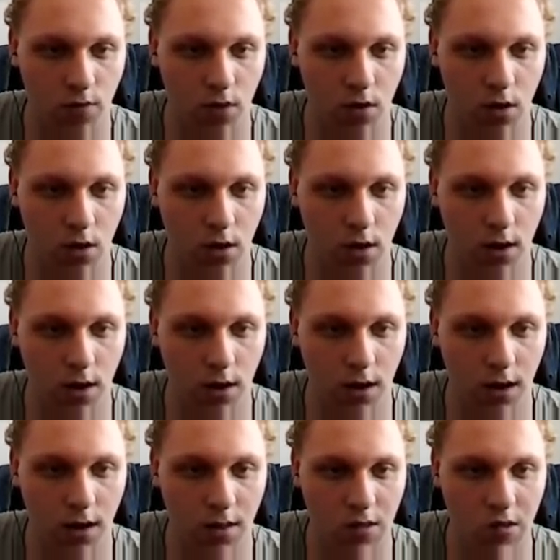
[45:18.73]
the
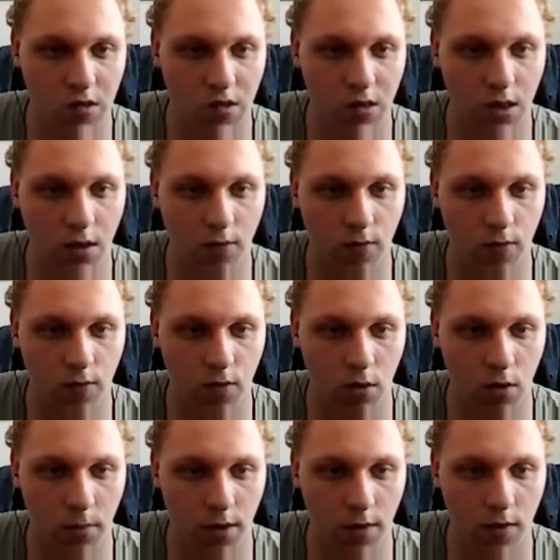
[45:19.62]
unneeded stuff
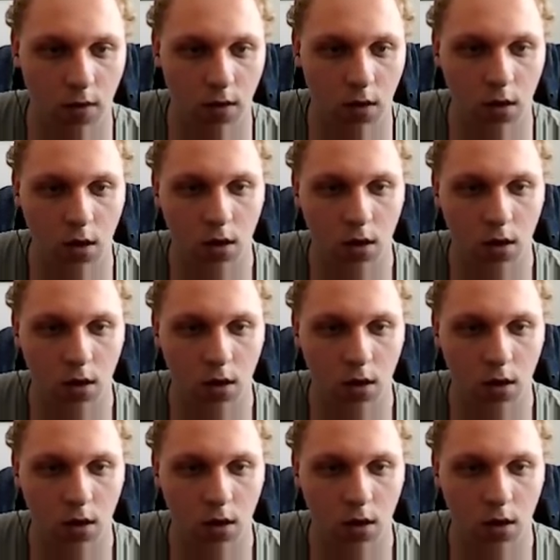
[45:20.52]
from it.